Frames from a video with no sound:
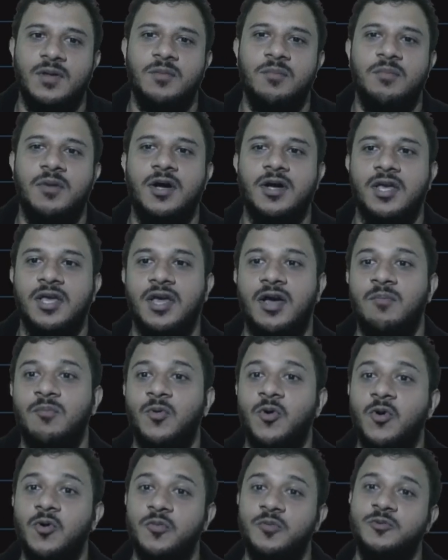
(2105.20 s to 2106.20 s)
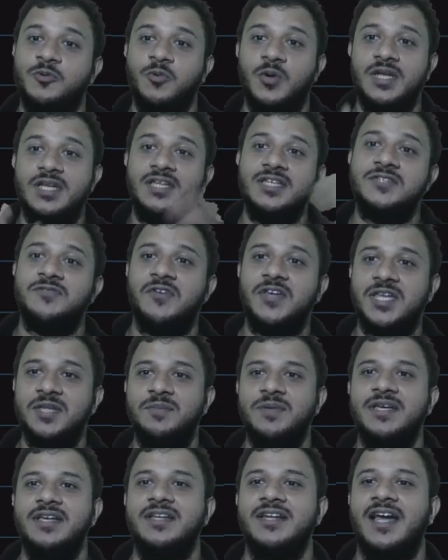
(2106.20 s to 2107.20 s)
Okay, Ambo, 12 is very
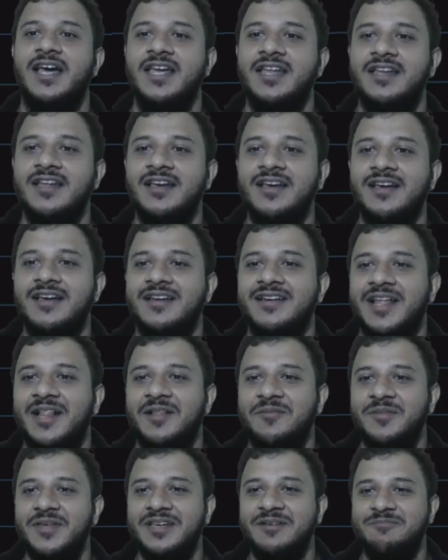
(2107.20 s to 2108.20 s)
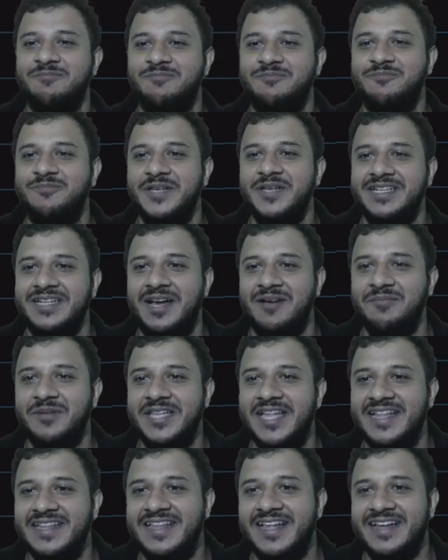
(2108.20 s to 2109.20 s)
big, right? Tell me a big
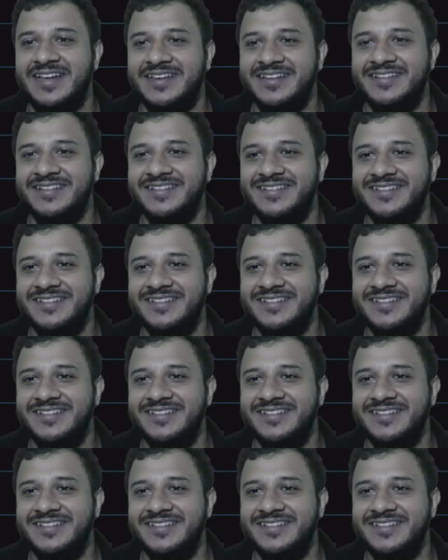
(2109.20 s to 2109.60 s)
number than that.